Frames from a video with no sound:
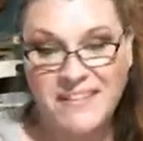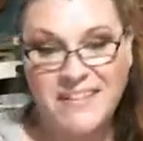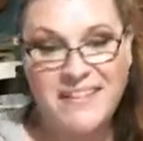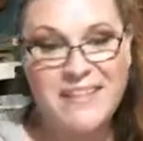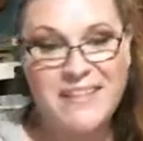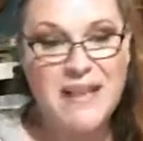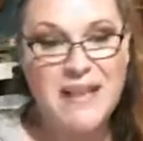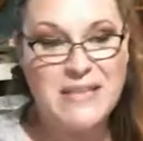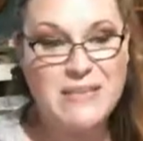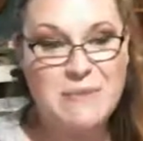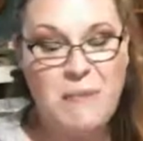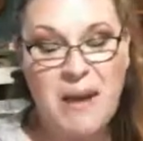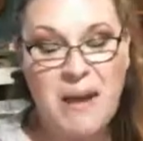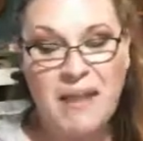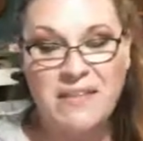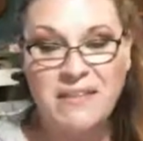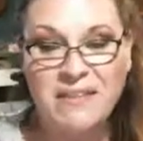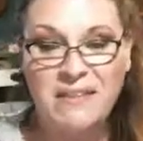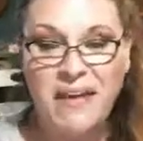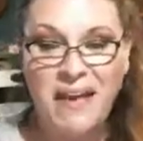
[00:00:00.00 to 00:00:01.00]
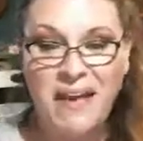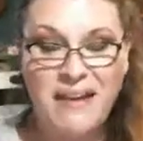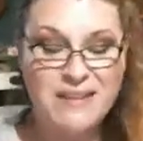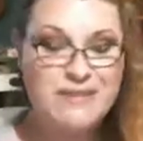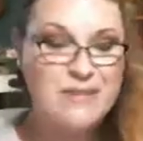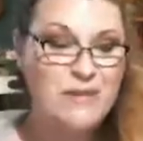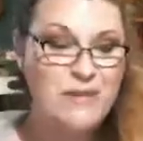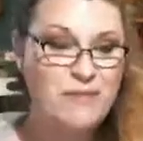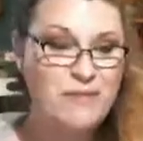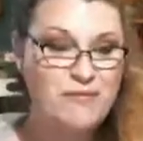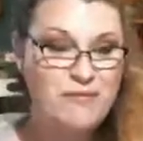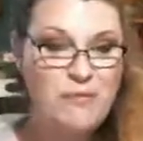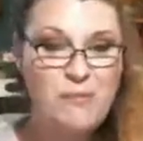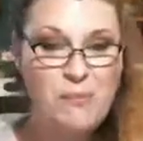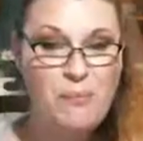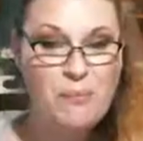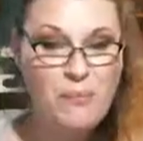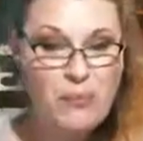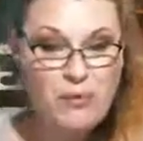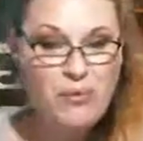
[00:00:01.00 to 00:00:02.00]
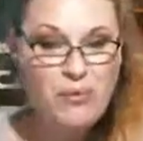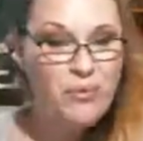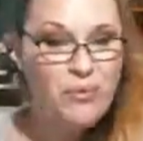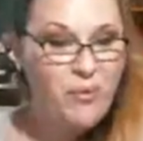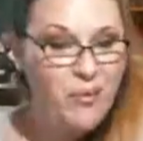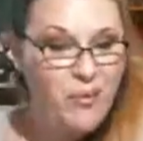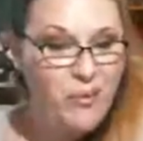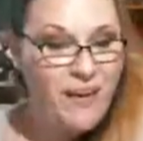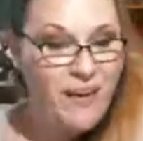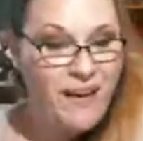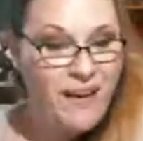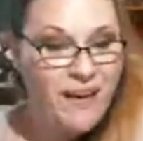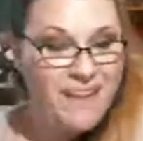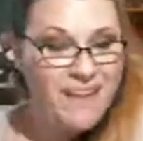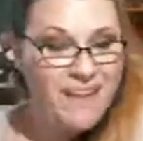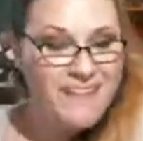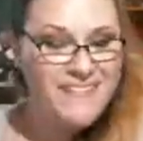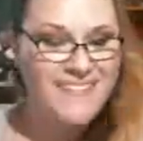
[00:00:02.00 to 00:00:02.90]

That's my little excerpt from book 3.